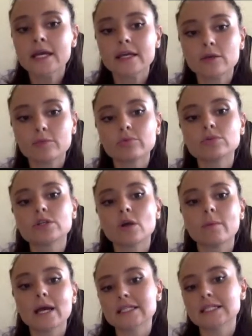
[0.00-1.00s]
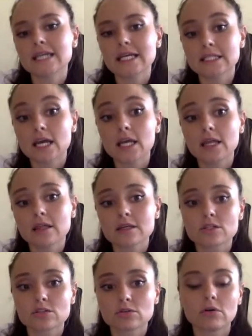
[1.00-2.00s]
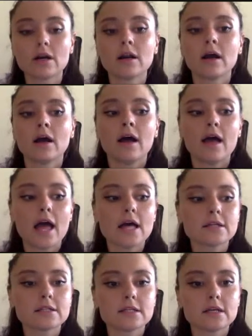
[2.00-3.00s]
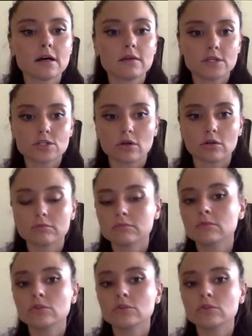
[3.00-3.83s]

you put your metadata in the store, and that's all.